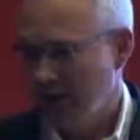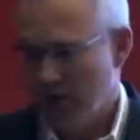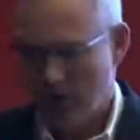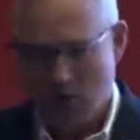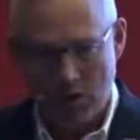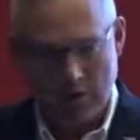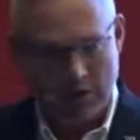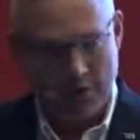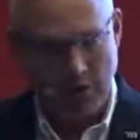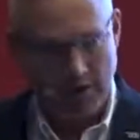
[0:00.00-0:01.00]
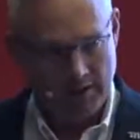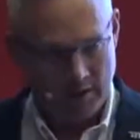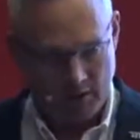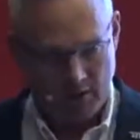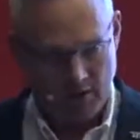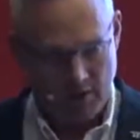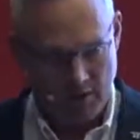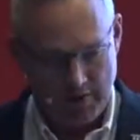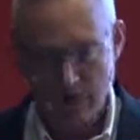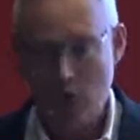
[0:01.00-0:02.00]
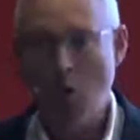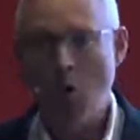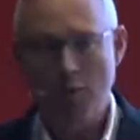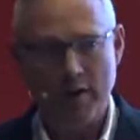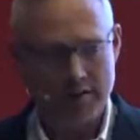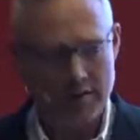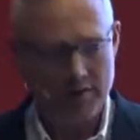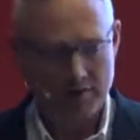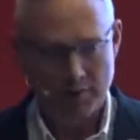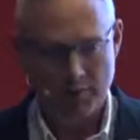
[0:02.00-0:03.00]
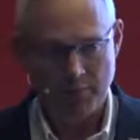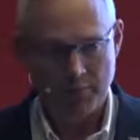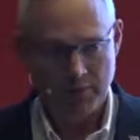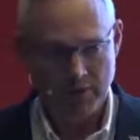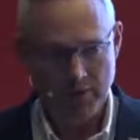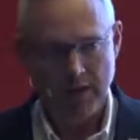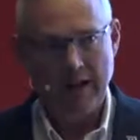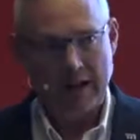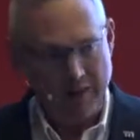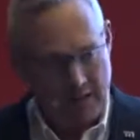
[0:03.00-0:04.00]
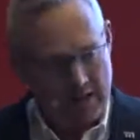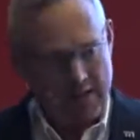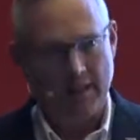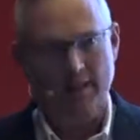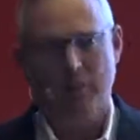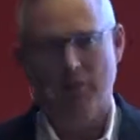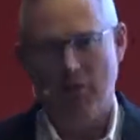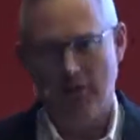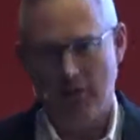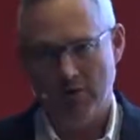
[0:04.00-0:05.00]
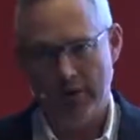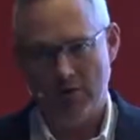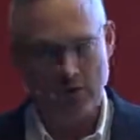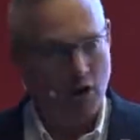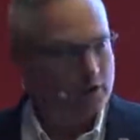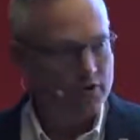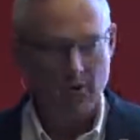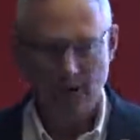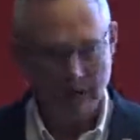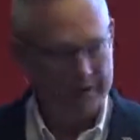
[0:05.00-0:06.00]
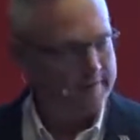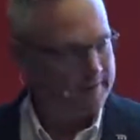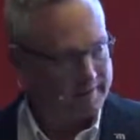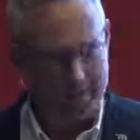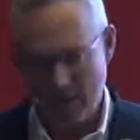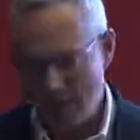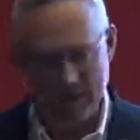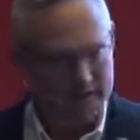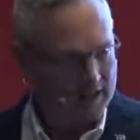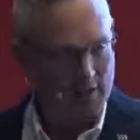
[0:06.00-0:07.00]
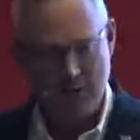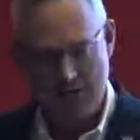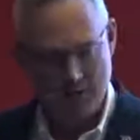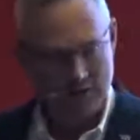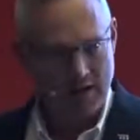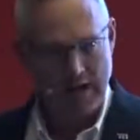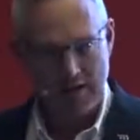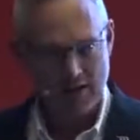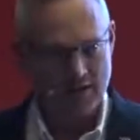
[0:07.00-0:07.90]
It's all about building a portfolio that incorporates these risk premia and then let that portfolio run. Don't try and upweight, downweight your styles